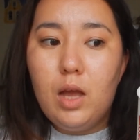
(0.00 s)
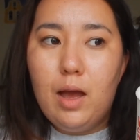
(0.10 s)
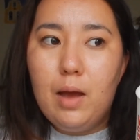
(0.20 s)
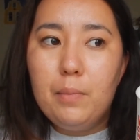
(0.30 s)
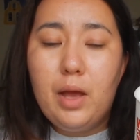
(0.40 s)

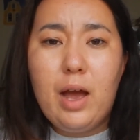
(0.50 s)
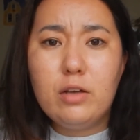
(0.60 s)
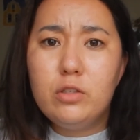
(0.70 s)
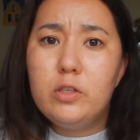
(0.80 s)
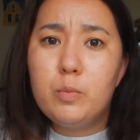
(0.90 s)

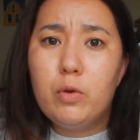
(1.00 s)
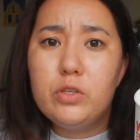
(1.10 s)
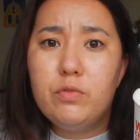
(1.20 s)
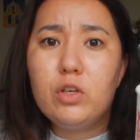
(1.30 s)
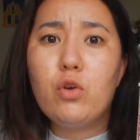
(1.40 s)
how to
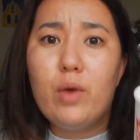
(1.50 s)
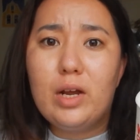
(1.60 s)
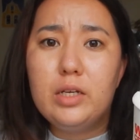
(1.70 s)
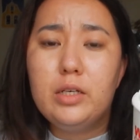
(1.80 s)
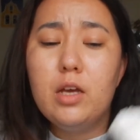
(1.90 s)
dispose of it
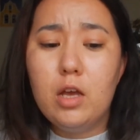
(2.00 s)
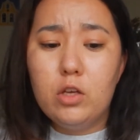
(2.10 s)
correctly.